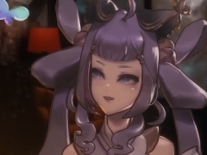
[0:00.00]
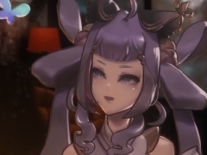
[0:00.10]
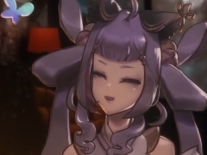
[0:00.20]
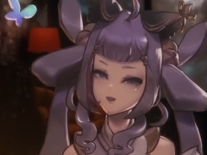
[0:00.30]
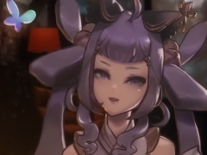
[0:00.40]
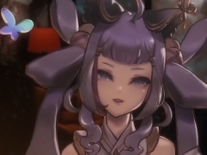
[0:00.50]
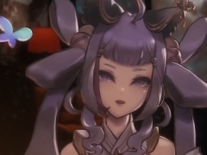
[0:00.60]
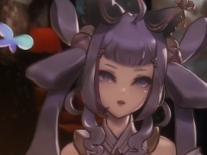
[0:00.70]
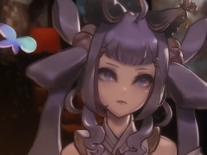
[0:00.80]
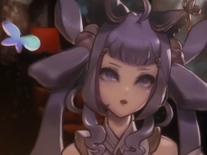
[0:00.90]
send
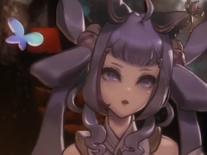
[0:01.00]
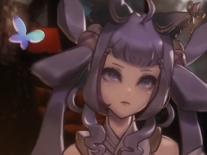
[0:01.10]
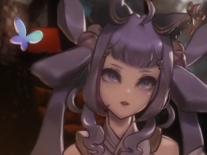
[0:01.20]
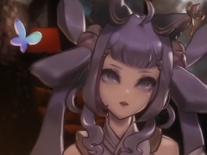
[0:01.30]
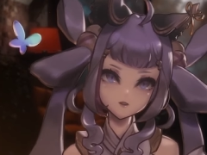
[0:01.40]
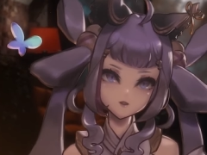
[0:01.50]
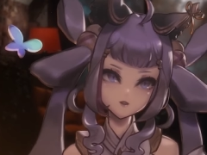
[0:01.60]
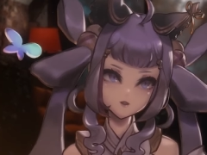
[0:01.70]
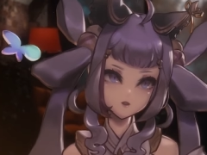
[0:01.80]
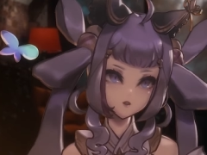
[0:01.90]
memes,
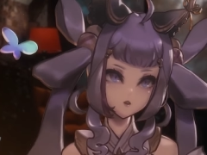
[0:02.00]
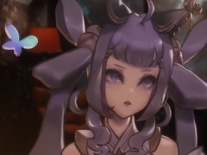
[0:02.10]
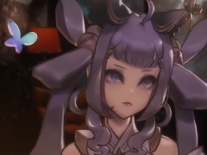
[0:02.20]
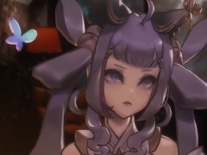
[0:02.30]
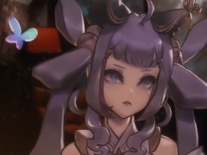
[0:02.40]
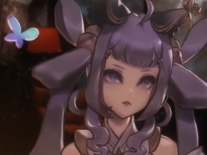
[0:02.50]
send jokes,